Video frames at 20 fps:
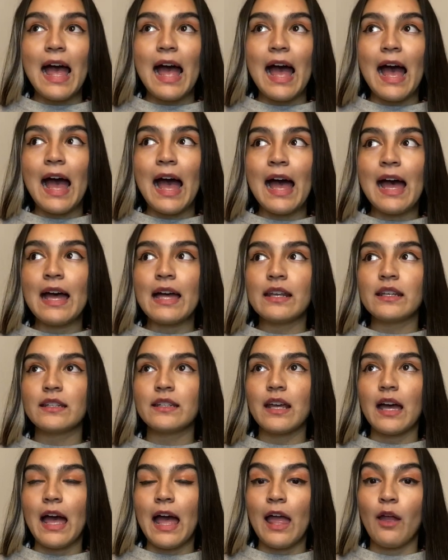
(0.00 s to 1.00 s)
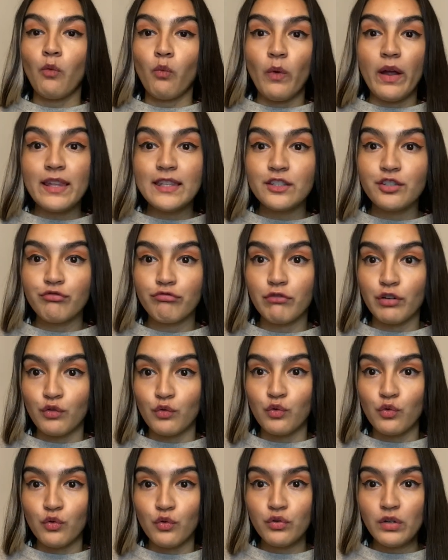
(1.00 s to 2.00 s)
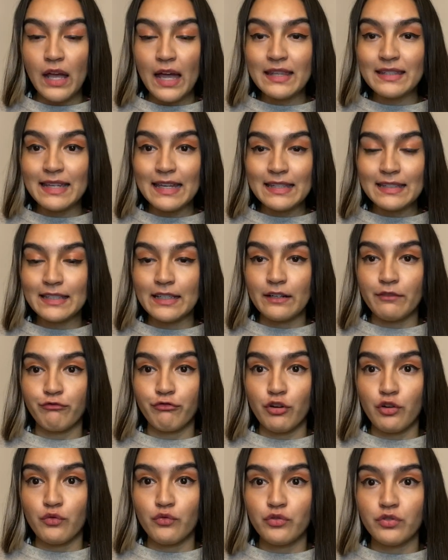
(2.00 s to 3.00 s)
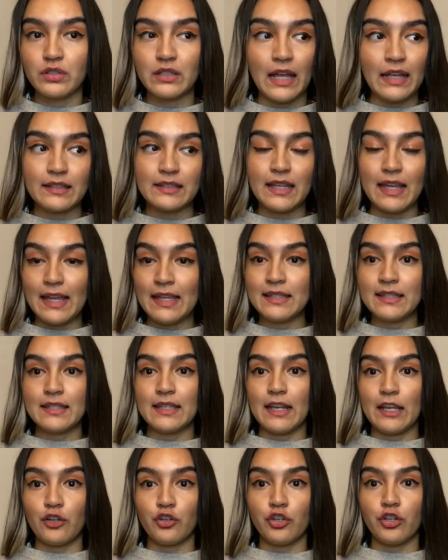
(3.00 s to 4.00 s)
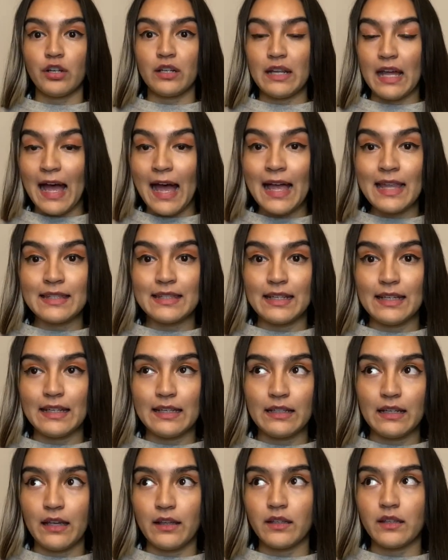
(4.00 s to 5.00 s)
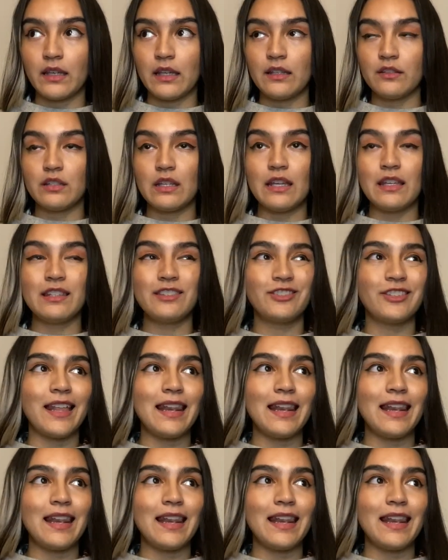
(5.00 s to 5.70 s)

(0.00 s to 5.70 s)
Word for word: and I went to record and the internet froze. Like the internet couldn't handle it. Like it it the